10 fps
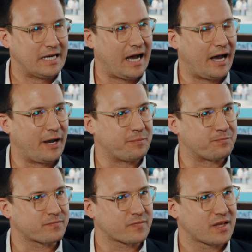
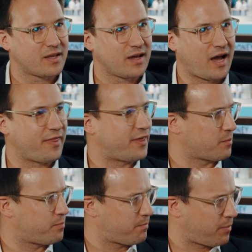I
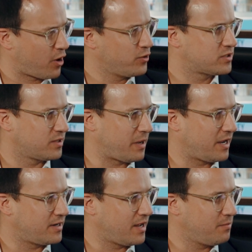think post the
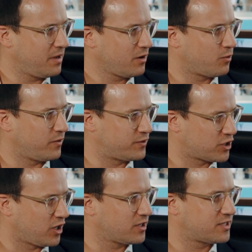pandemic, we've
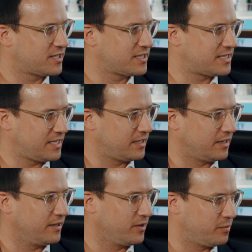started to see a
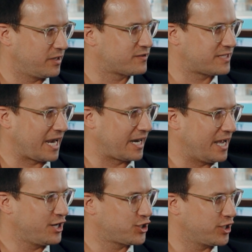little bit of
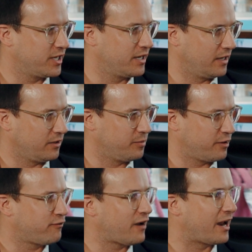stagnation and a little bit
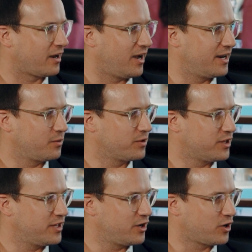of flatlining
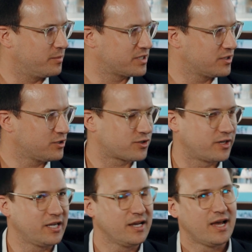within the e-commerce industry,